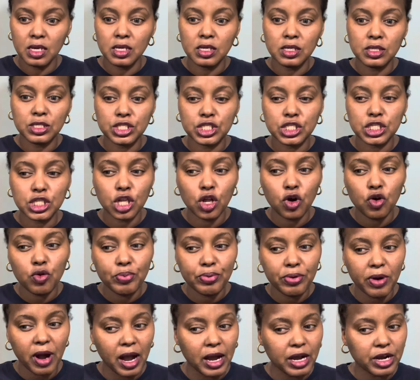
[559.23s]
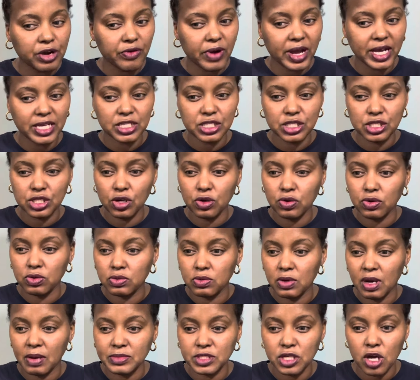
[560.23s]
Slow progress
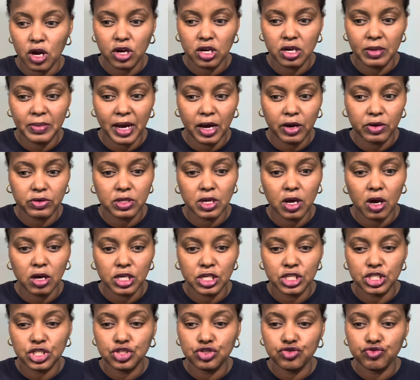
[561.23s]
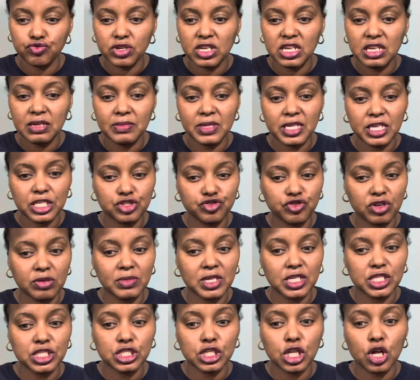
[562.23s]
though. I'm talking about extremely,
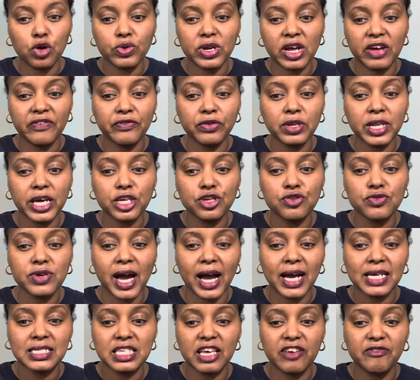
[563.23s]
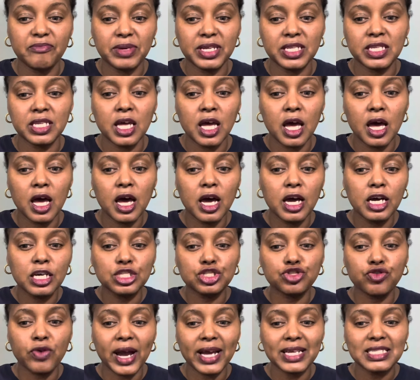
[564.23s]
extremely slow. And I feel like you guys have been
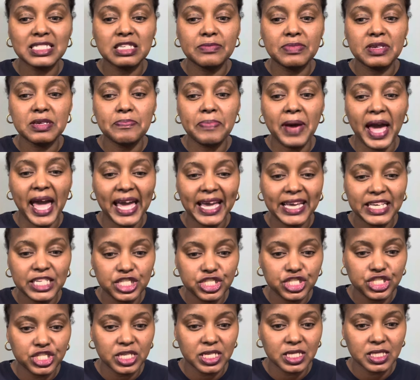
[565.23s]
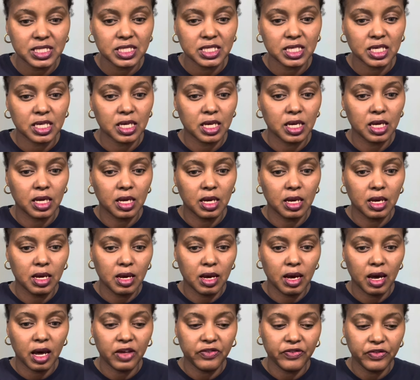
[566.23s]
trying to be patient.
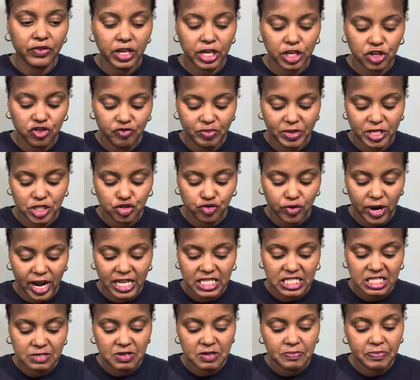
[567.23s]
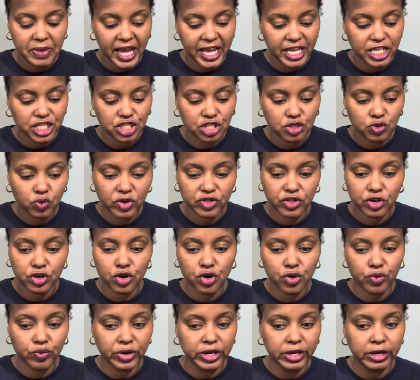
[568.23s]
I feel like you've been trying to be patient with a
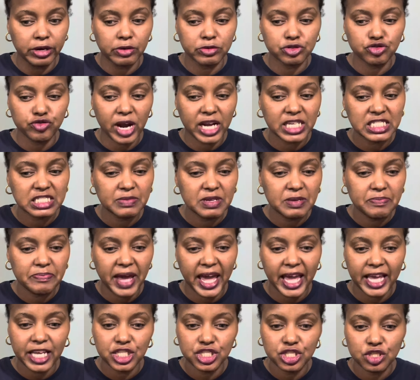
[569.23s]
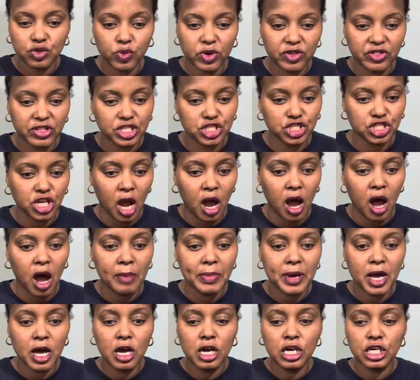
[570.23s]
career, trying to be patient with a
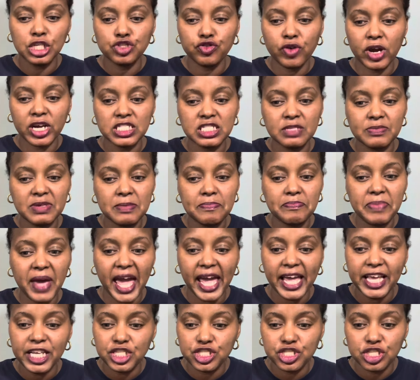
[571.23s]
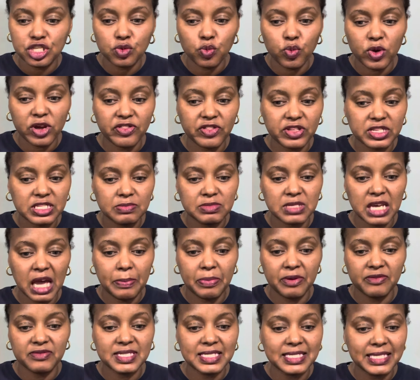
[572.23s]
job, trying to be patient with some
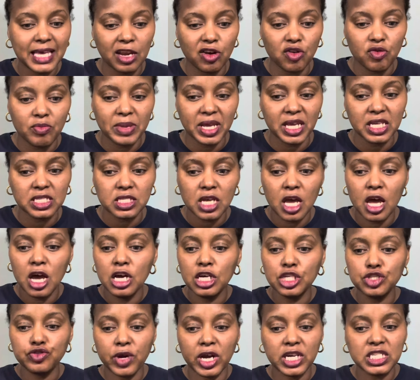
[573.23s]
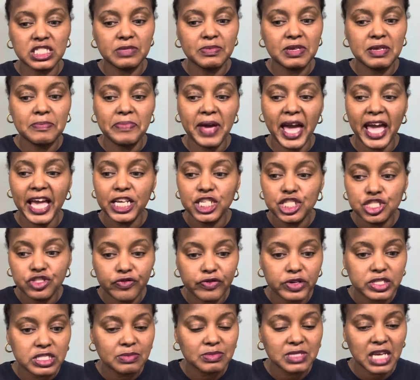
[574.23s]
type of settlement, trying to be patient
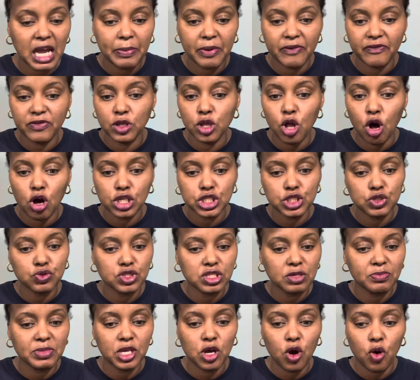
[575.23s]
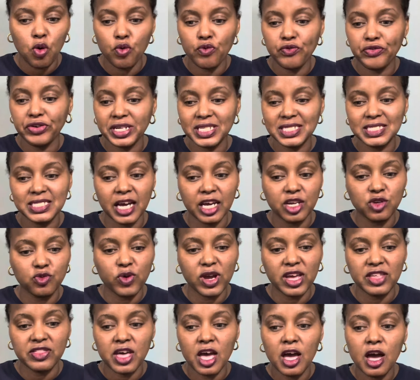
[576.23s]
for some type of lawsuit to be over and done
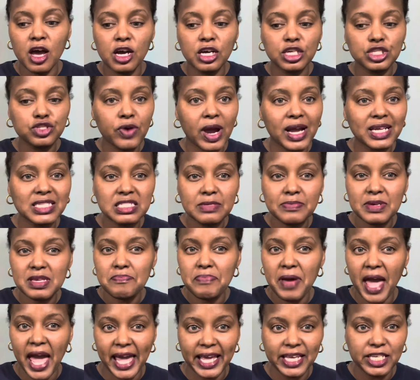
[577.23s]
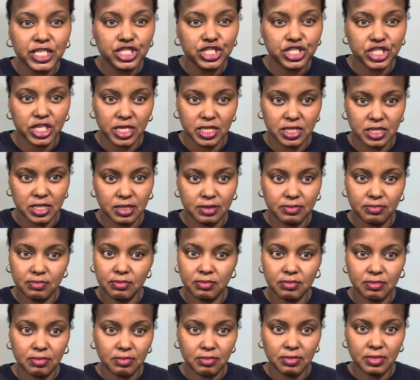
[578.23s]
with, trying to be patient.
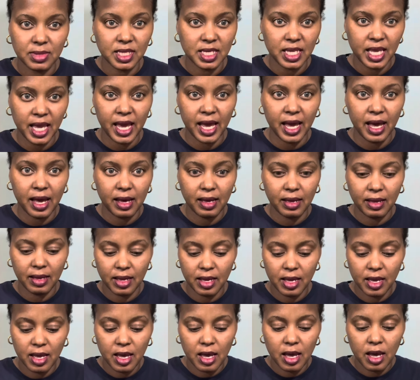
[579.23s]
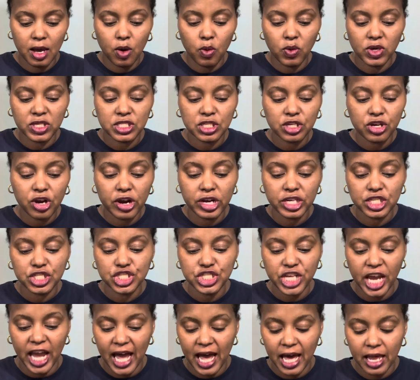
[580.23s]
Yeah. What's the current
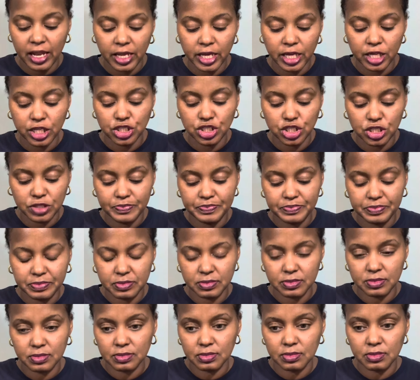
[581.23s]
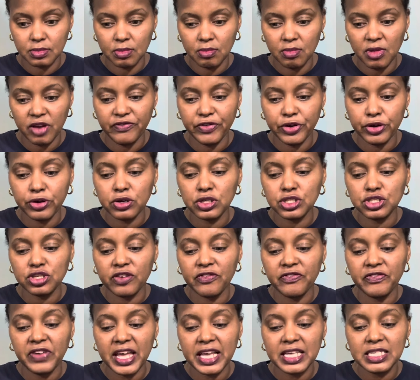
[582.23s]
challenge my Virgos are
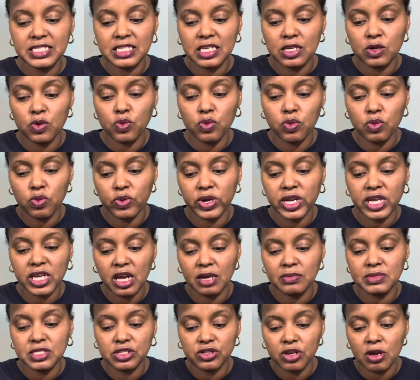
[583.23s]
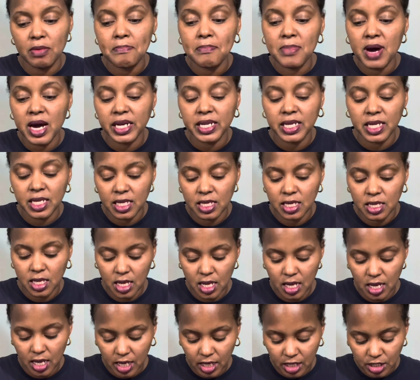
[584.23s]
facing when it comes to their money
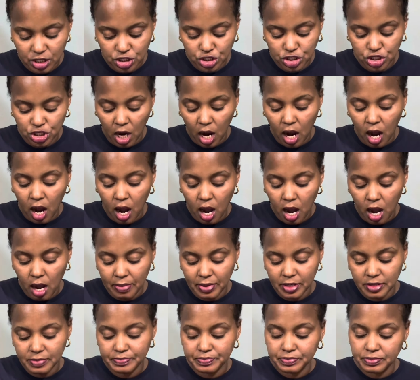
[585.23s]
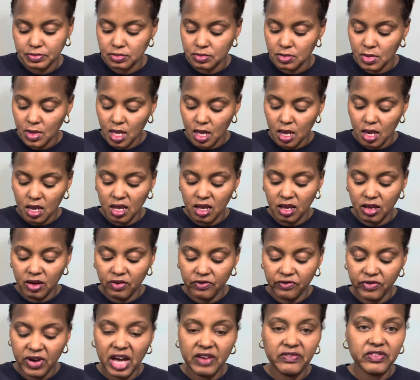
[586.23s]
and job?
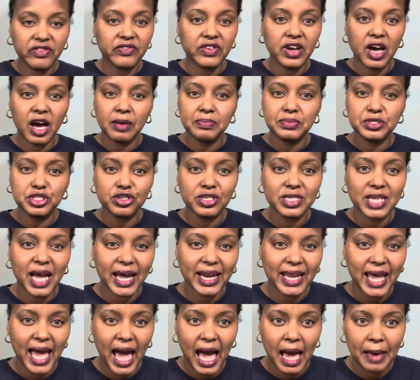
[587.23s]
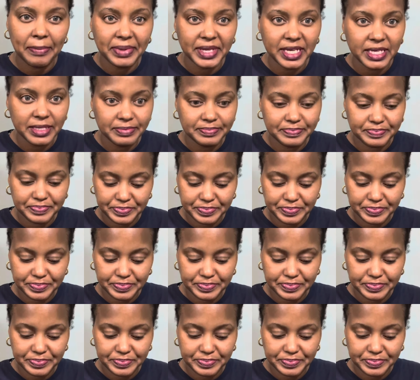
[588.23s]
Five of Cups, you're not happy.